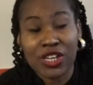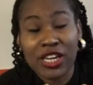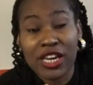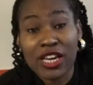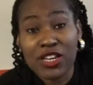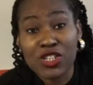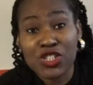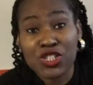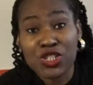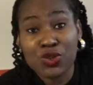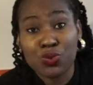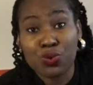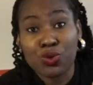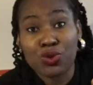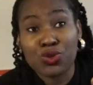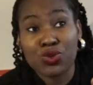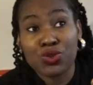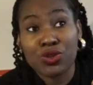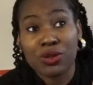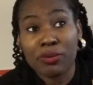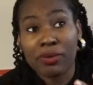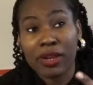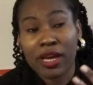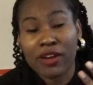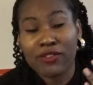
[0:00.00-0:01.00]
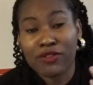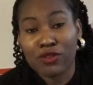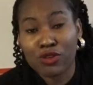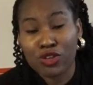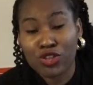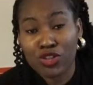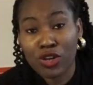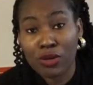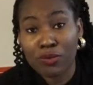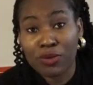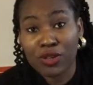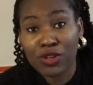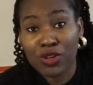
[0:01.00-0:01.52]
case you want to apply for a
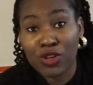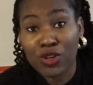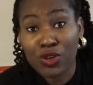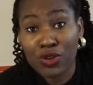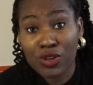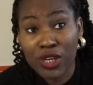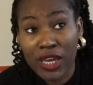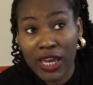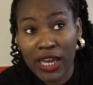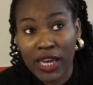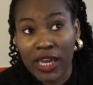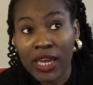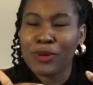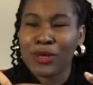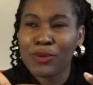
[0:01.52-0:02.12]
job in the UK.